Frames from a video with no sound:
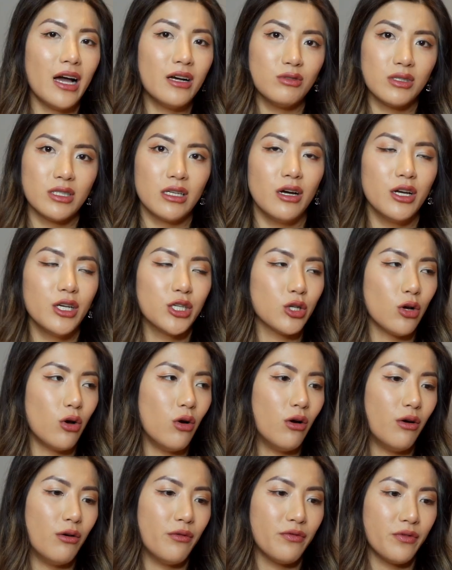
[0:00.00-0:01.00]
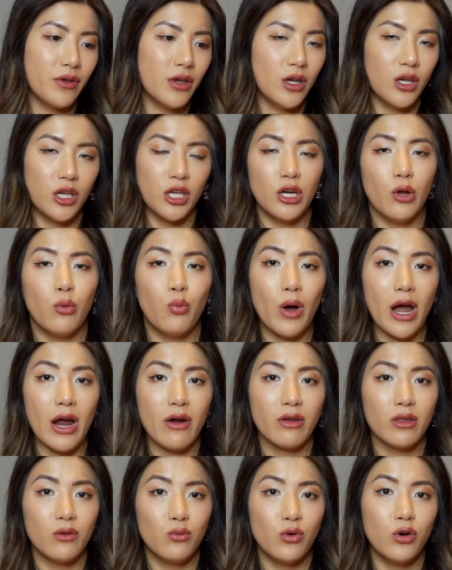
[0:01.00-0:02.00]
Outside of you know,
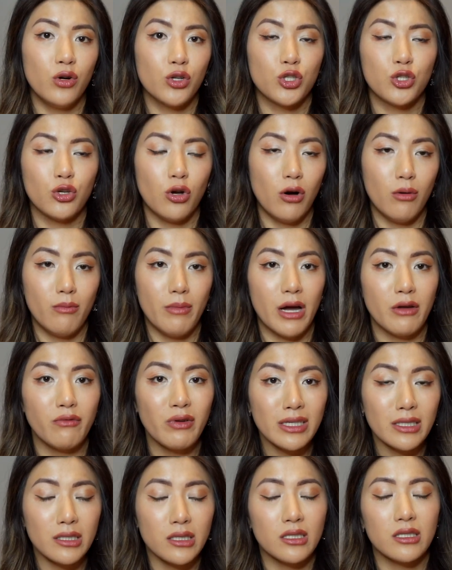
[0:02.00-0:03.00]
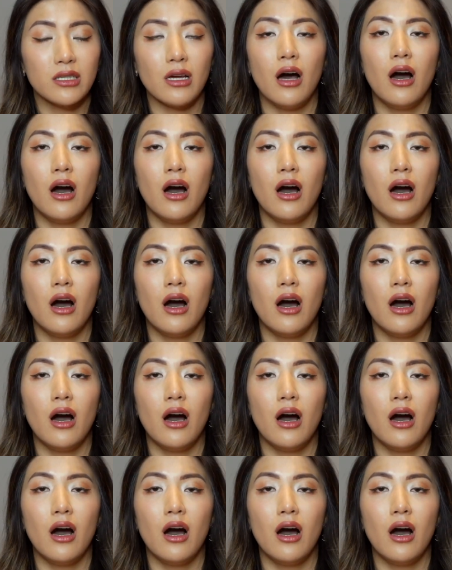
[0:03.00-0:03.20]
wearing the watch on my wrist,